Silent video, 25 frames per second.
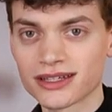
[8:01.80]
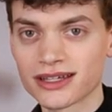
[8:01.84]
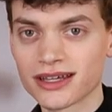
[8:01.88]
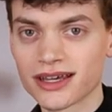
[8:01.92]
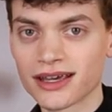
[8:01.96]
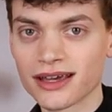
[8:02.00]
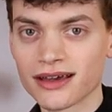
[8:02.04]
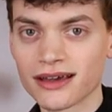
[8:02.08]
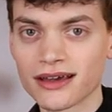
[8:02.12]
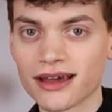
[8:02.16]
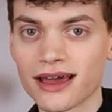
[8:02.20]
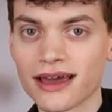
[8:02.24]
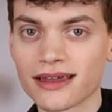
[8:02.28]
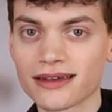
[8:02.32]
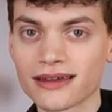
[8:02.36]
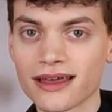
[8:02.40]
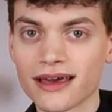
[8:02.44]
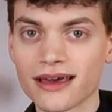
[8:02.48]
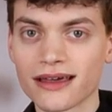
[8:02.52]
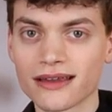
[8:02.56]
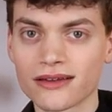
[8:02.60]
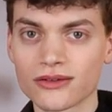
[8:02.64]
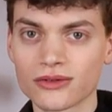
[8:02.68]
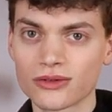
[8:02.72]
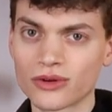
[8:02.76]
I think, and
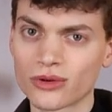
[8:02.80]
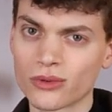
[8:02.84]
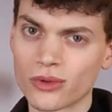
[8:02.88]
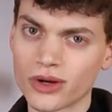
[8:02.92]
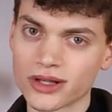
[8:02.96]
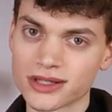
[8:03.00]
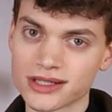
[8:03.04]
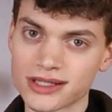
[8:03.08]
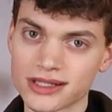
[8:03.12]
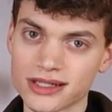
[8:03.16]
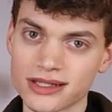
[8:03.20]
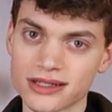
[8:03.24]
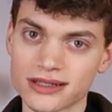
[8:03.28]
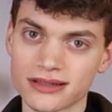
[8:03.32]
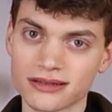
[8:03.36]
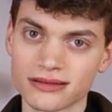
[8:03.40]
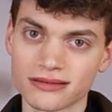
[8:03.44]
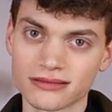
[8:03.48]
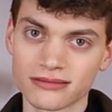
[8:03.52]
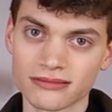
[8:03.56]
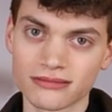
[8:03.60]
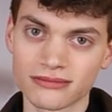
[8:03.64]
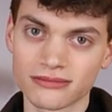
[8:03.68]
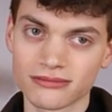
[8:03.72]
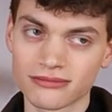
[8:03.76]
then for one
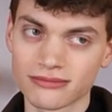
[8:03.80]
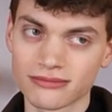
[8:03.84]
season.